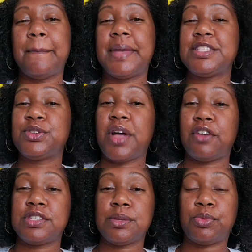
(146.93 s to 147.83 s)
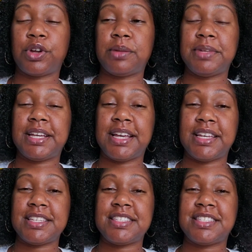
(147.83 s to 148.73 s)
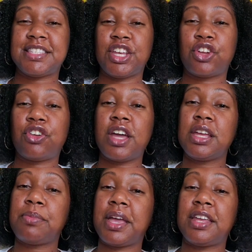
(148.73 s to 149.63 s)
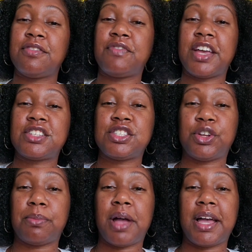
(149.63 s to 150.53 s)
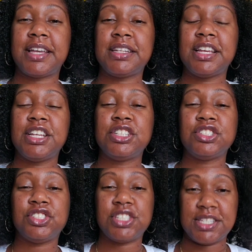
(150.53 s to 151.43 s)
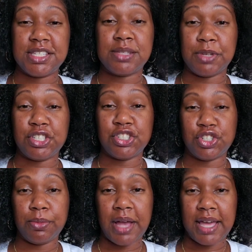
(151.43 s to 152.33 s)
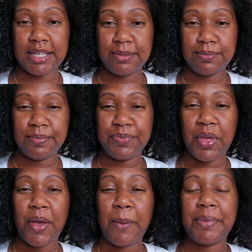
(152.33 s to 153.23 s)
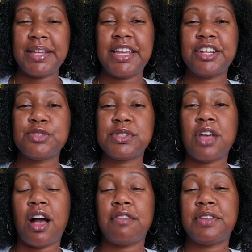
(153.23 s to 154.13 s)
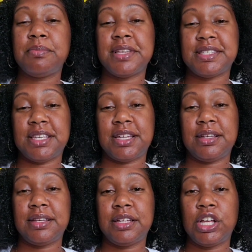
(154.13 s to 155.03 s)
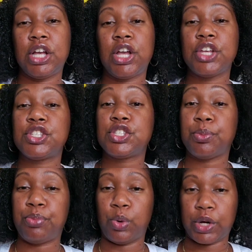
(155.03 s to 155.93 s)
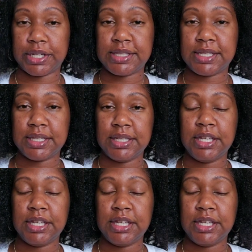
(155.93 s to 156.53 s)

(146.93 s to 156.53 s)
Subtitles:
Mental health support because chronic pain affects your mind just as much as your body. But here's what's often missing: support.